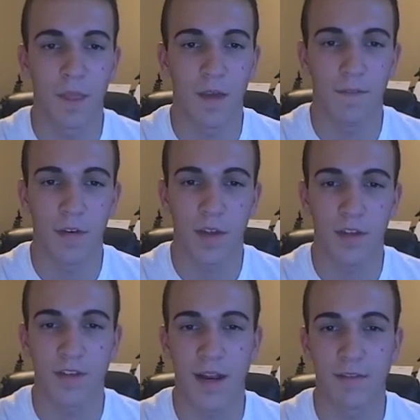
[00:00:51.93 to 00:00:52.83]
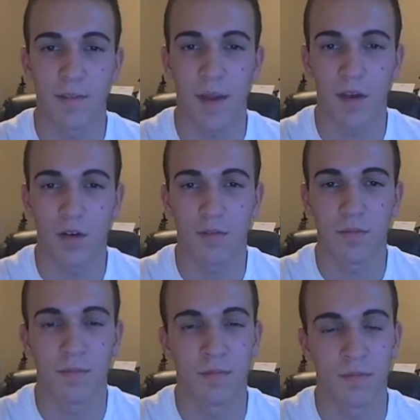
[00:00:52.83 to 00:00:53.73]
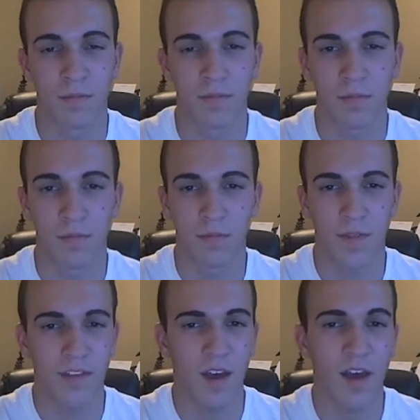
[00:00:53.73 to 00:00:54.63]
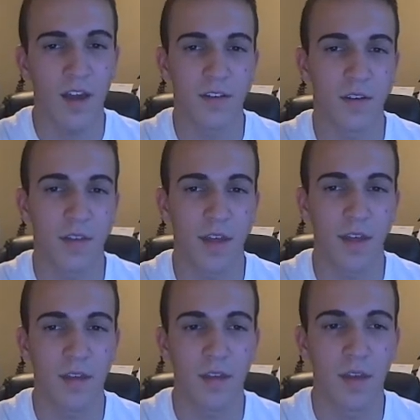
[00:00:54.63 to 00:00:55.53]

a fear that is not even my own. That's odd, don't you think?